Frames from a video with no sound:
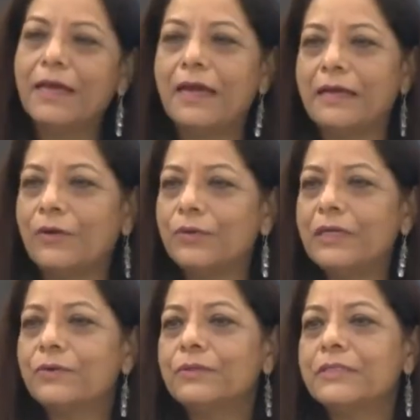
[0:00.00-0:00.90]
And I only
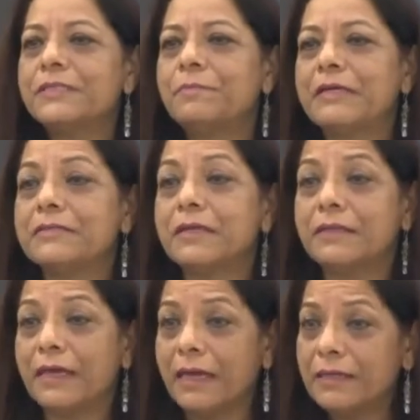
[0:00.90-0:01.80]
wrote this page at
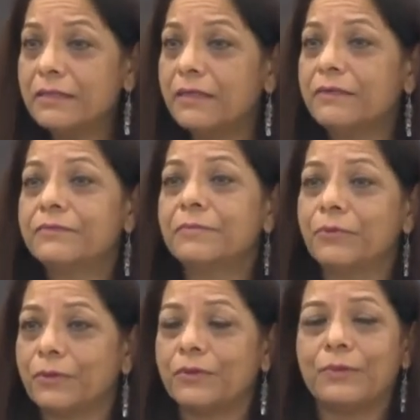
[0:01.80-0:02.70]
the end of the
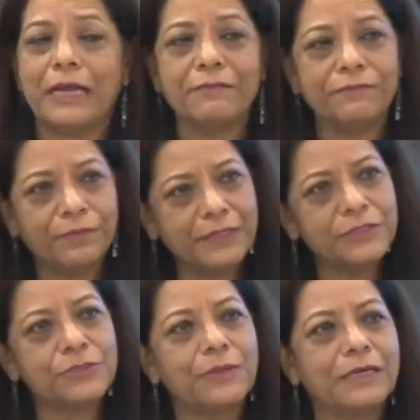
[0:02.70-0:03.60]
book, when I
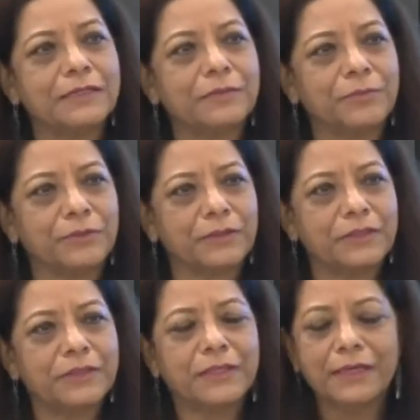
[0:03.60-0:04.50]
finished writing the book.
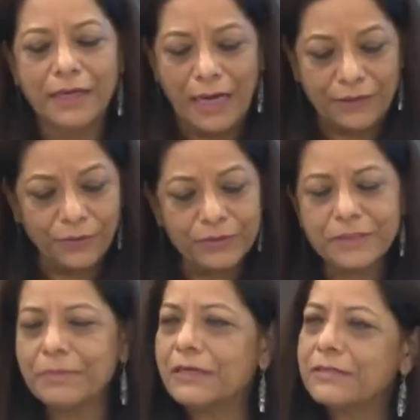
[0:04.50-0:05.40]
I wrote
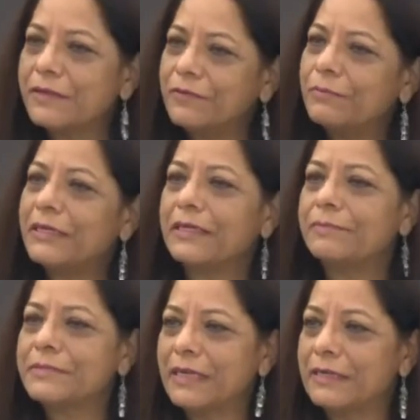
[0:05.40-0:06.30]
it because everybody
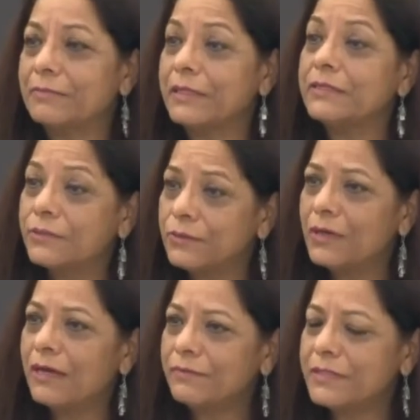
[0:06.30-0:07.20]
kept telling me, do you
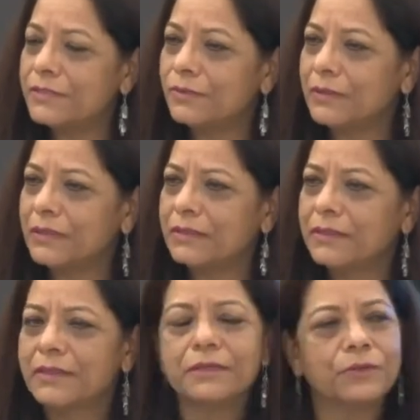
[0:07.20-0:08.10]
have a story?
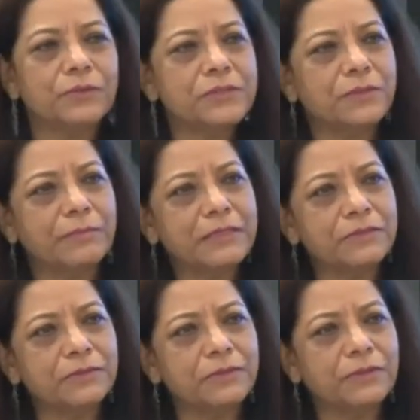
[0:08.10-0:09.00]
Who's your
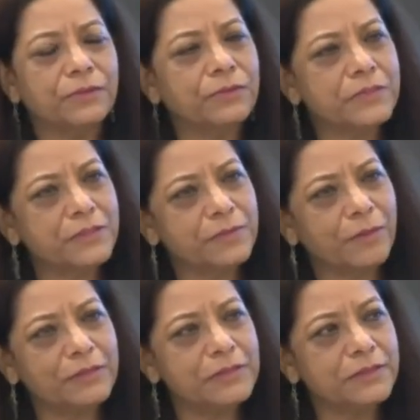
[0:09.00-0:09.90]
mentor? Who's your
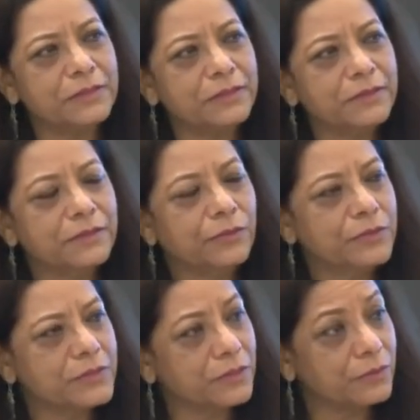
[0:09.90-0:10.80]
sponsor?
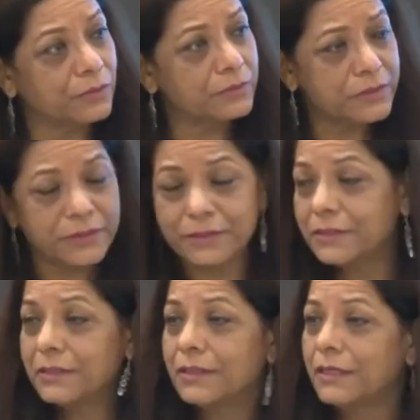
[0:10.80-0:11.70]
Who's your coach?
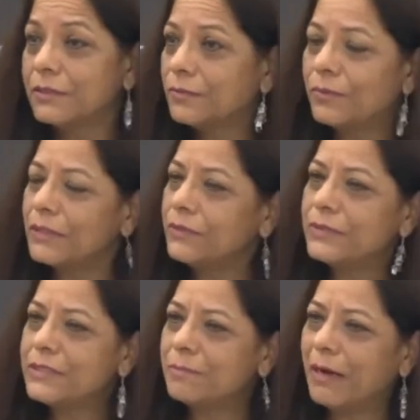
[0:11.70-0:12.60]
What are you
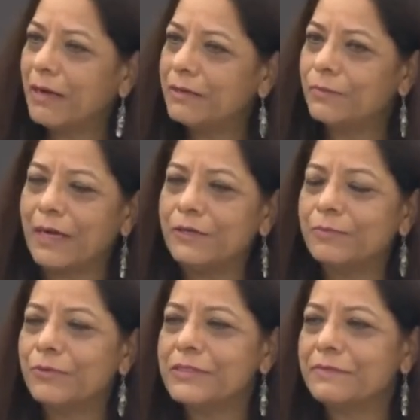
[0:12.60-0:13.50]
inspired? Why are you
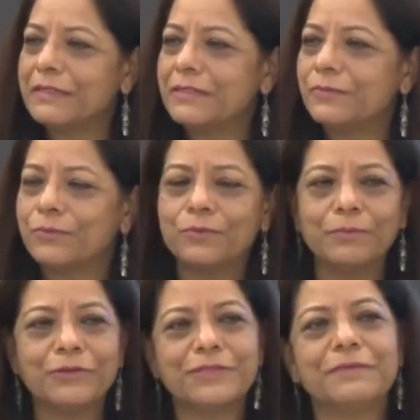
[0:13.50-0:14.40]
motivated? Who
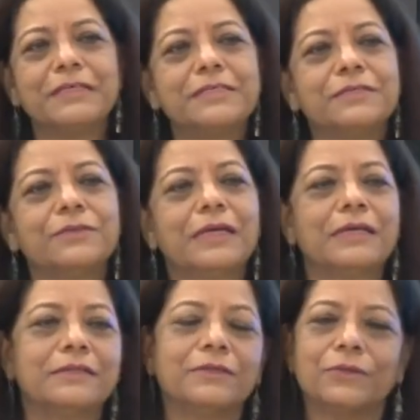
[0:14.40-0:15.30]
motivates you? And I
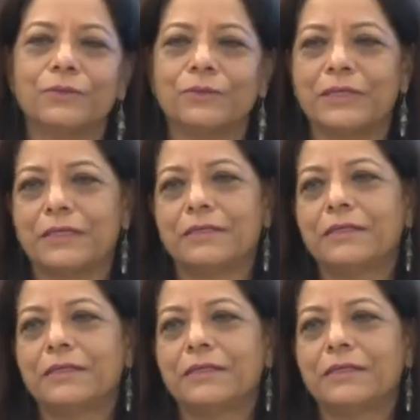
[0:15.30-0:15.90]
thought, okay,